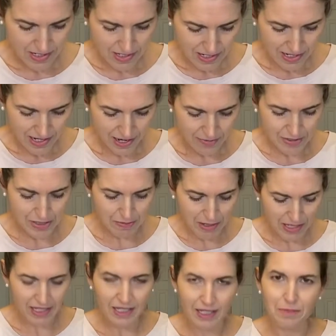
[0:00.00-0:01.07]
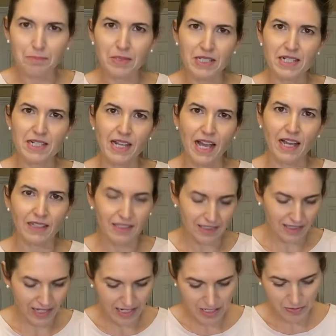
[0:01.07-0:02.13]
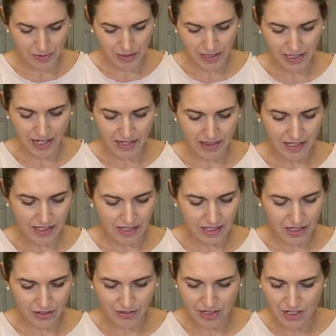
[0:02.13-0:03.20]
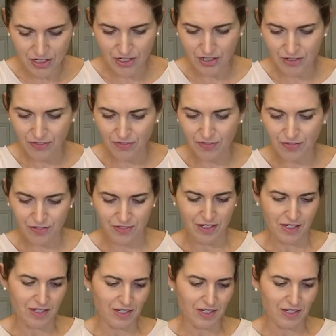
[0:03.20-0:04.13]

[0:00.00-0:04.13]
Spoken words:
I was making a beet salad last week, and I thought, I should have